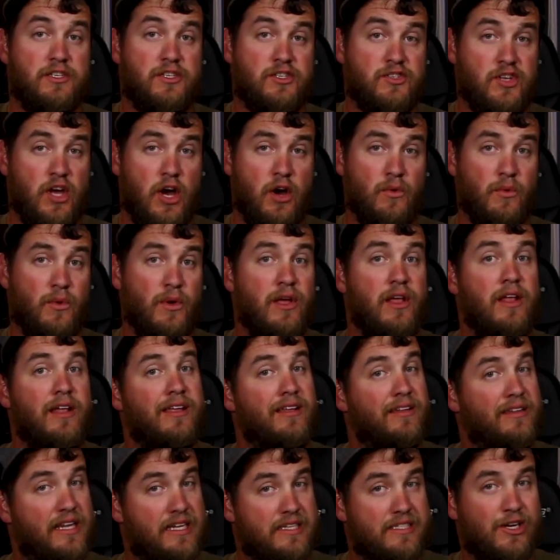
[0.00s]
So
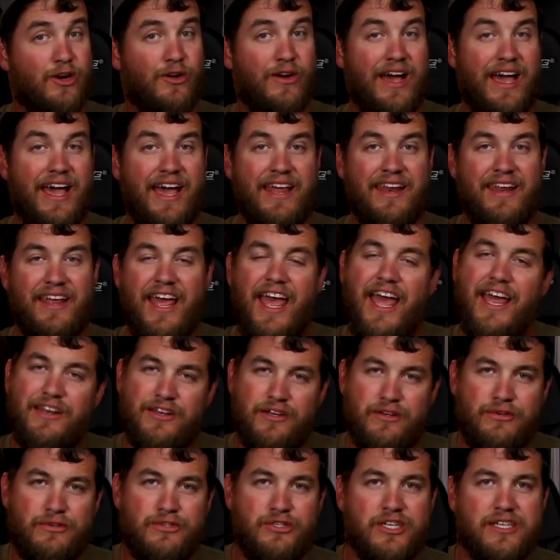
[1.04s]
let's go ahead and
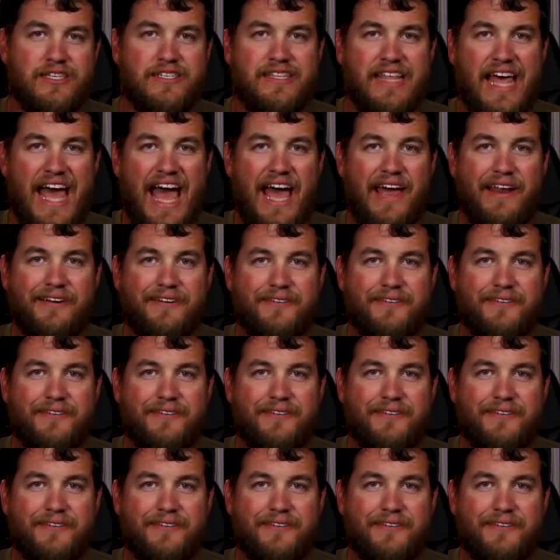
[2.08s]
do just that.